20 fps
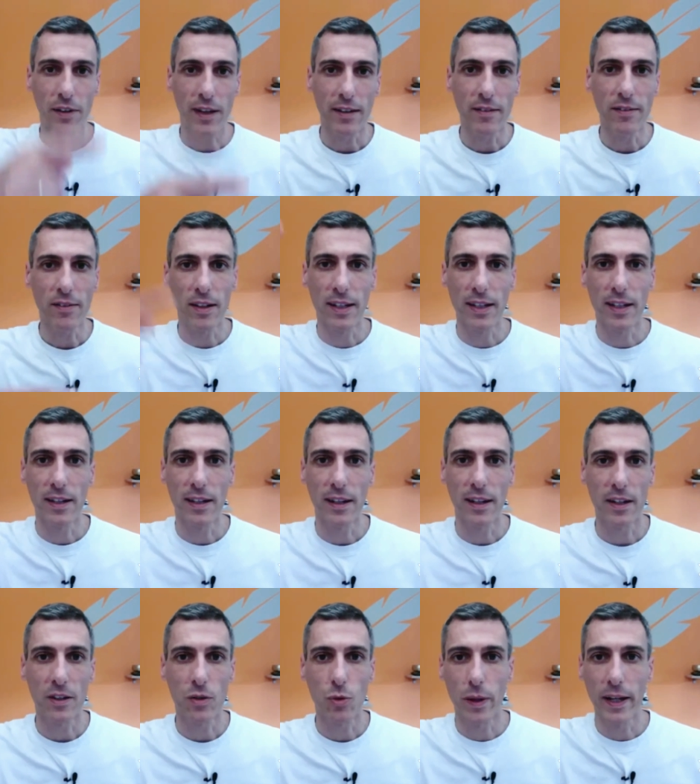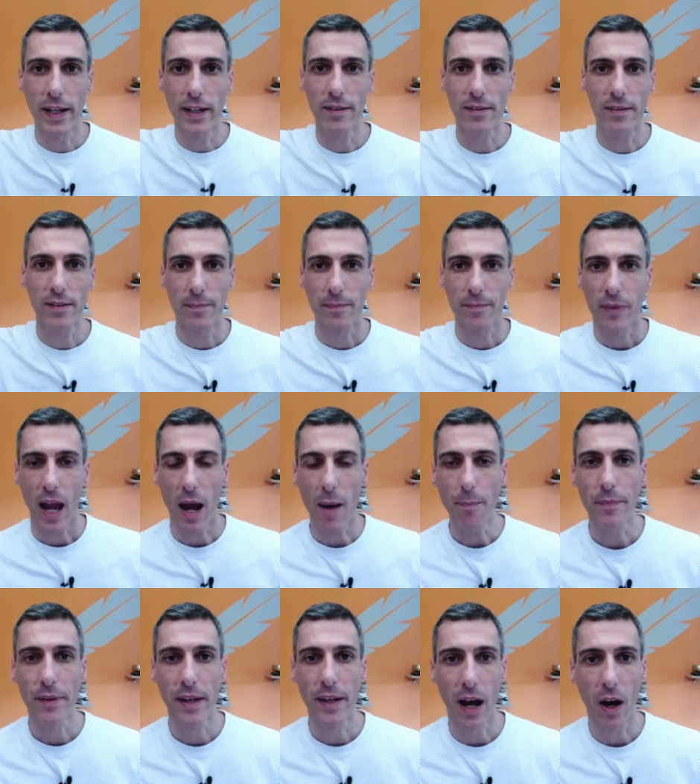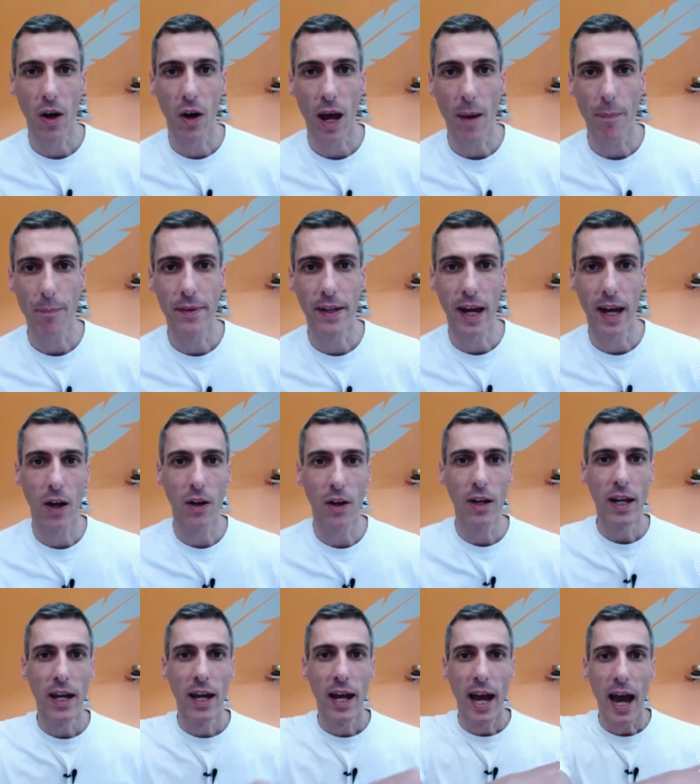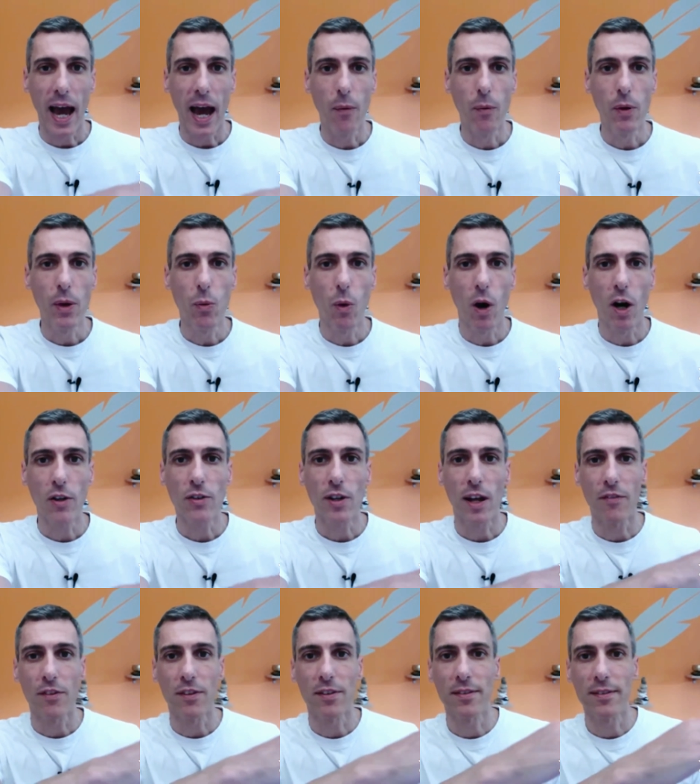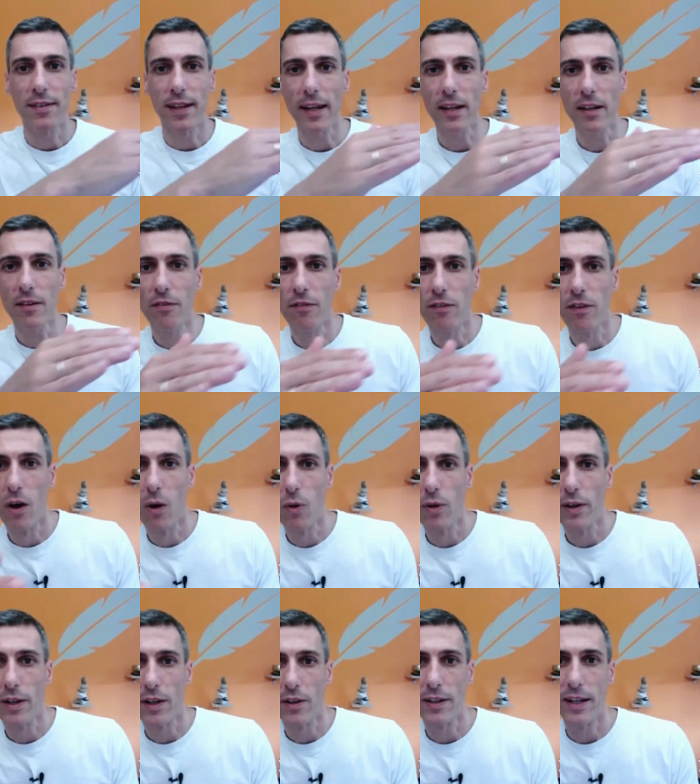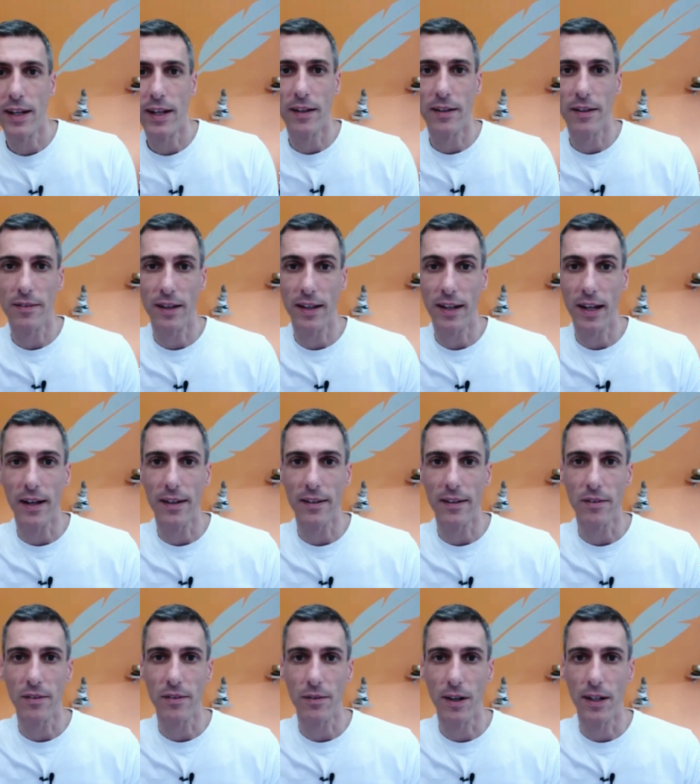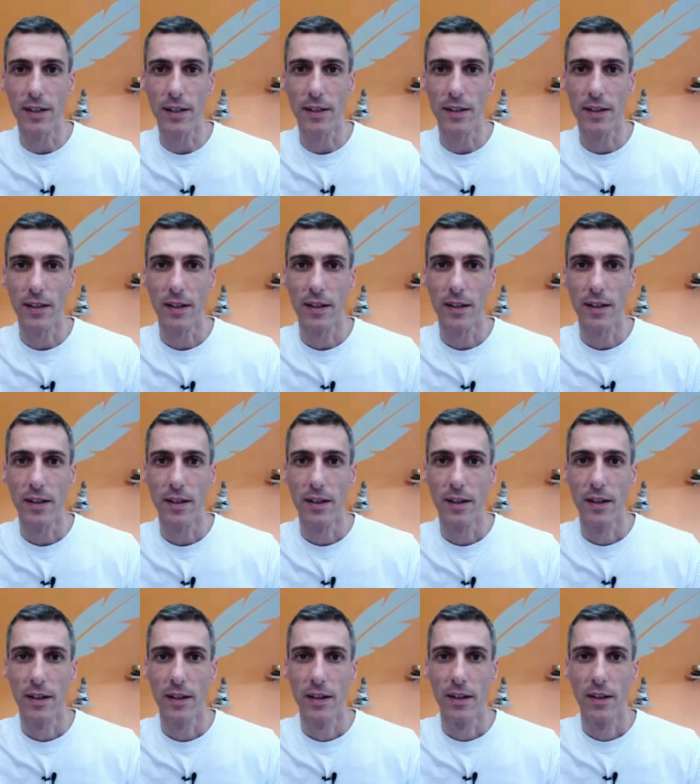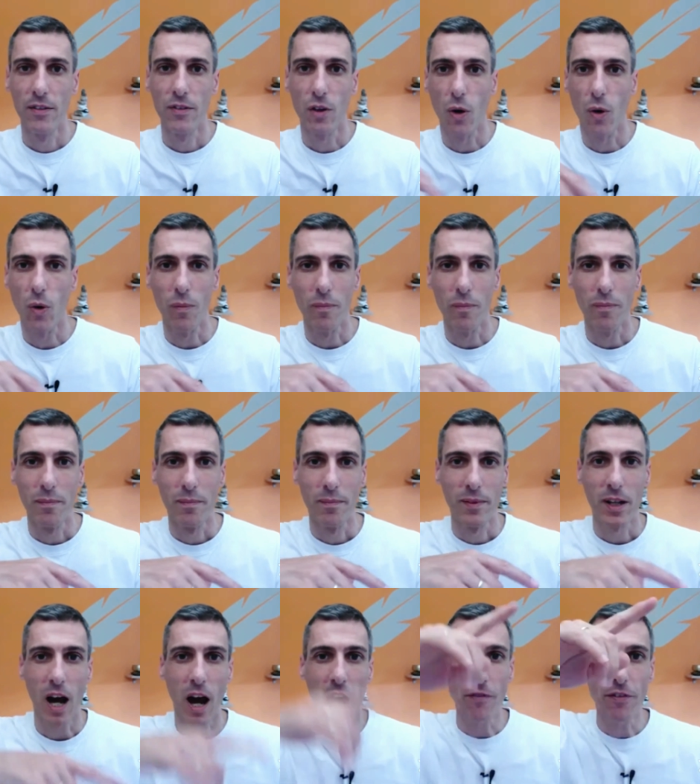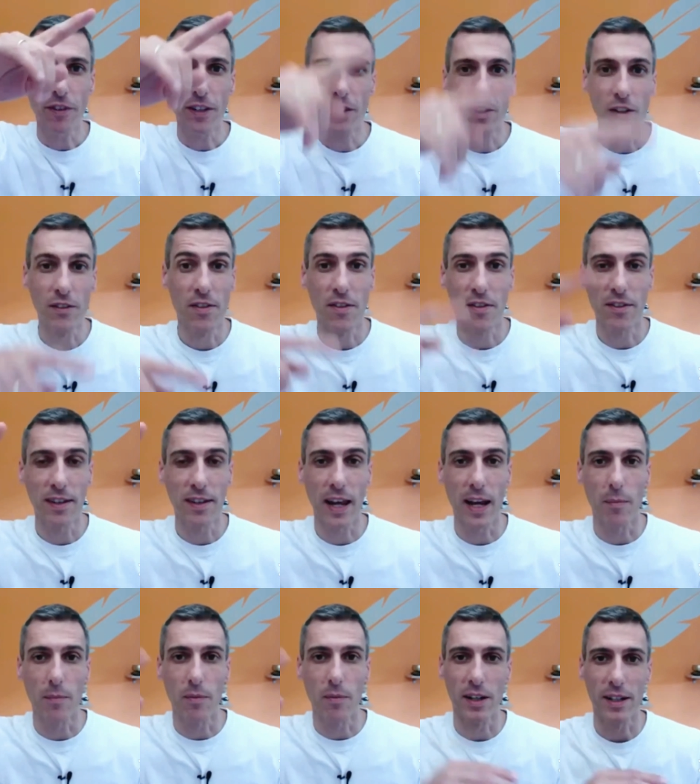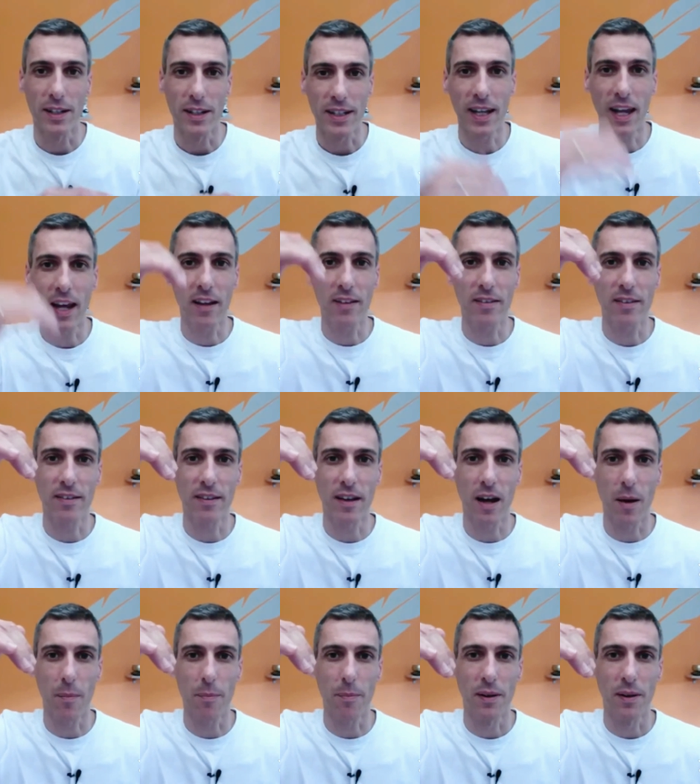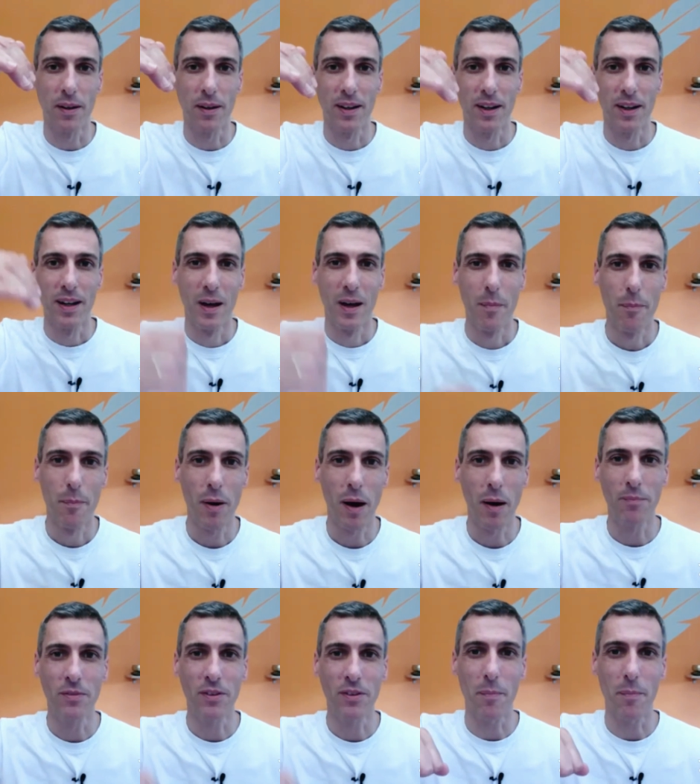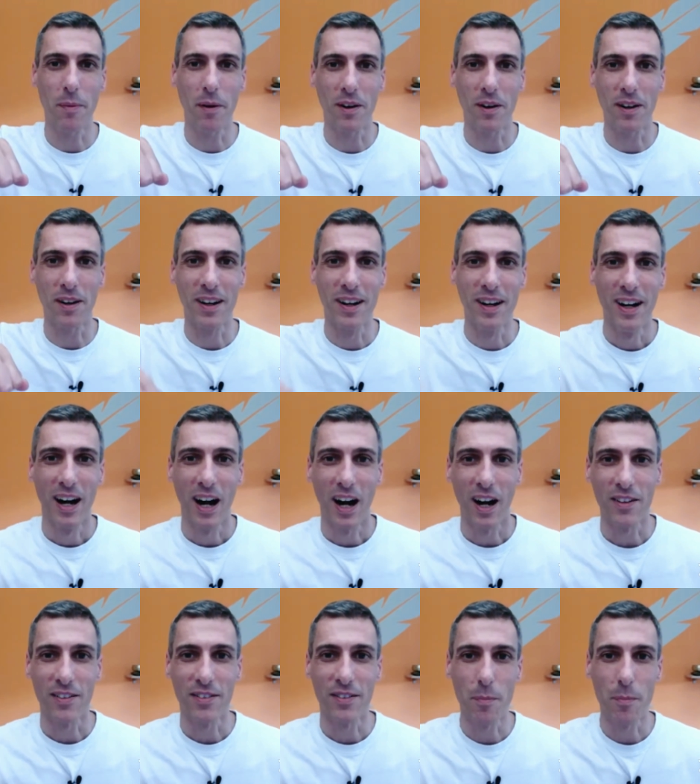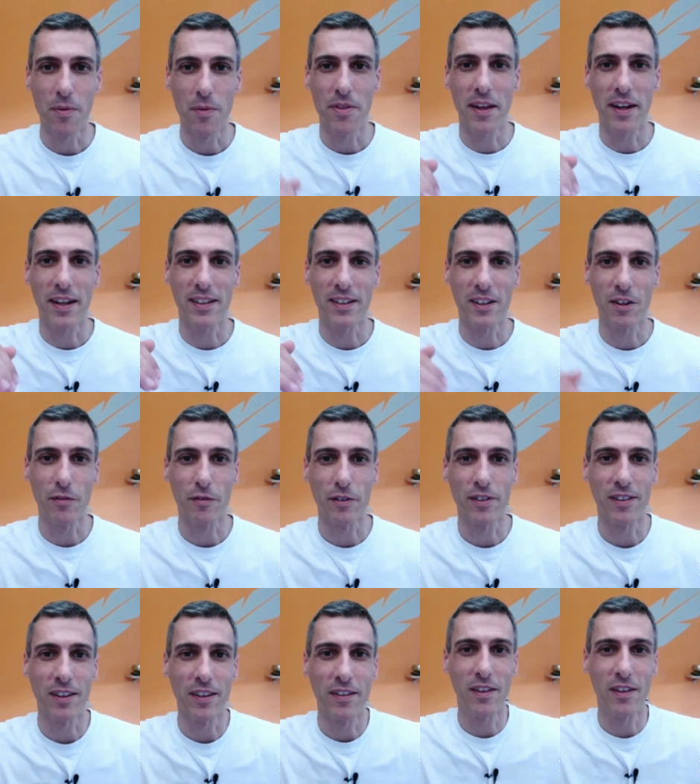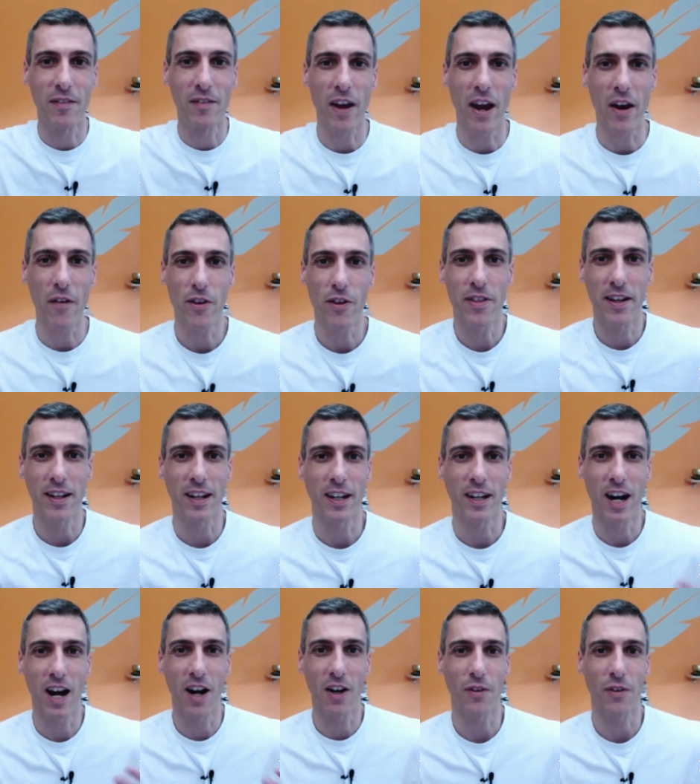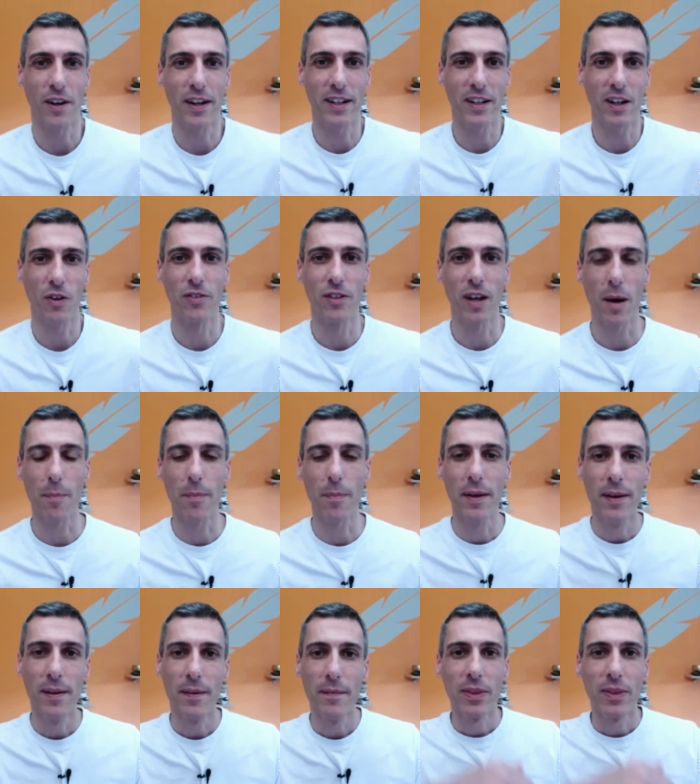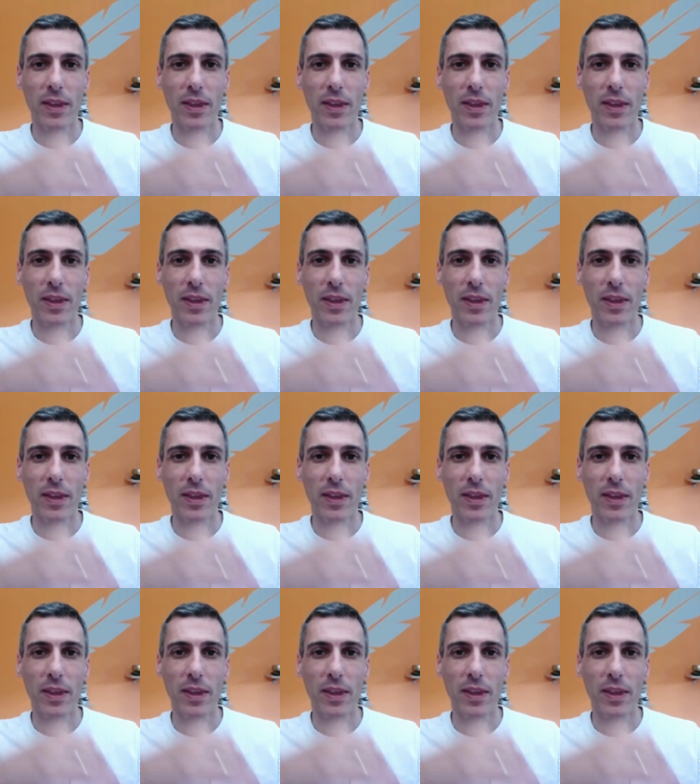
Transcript: off insulin, tweaks up and down, and we want to have a steady flow in our days and nights, right? So caffeine does the same, right? It kicks us up, pumps up our sympathetic nervous system, everything, like heart rate goes up